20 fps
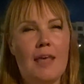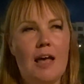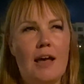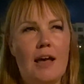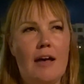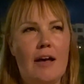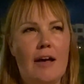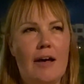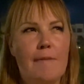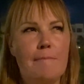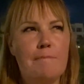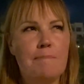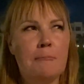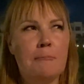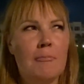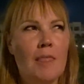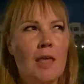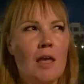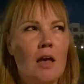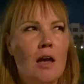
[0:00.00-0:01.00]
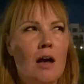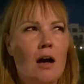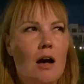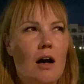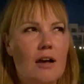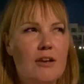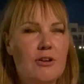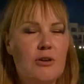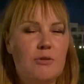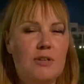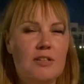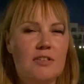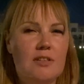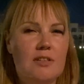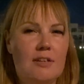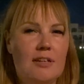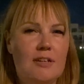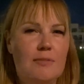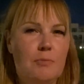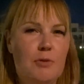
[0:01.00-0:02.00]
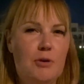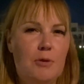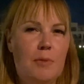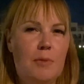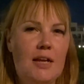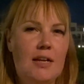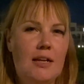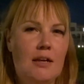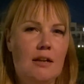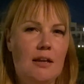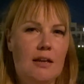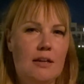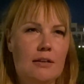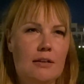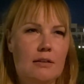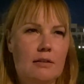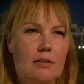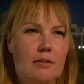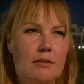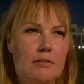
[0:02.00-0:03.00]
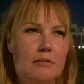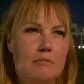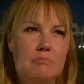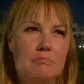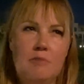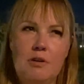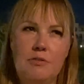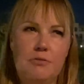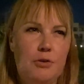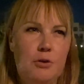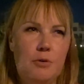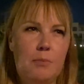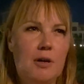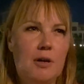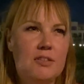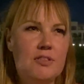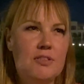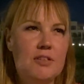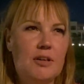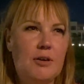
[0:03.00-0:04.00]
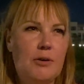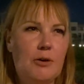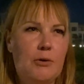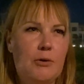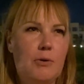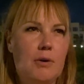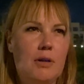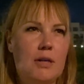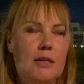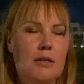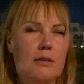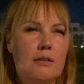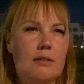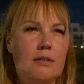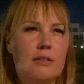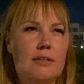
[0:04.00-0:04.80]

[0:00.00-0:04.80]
I only started mermaiding like a few months ago, and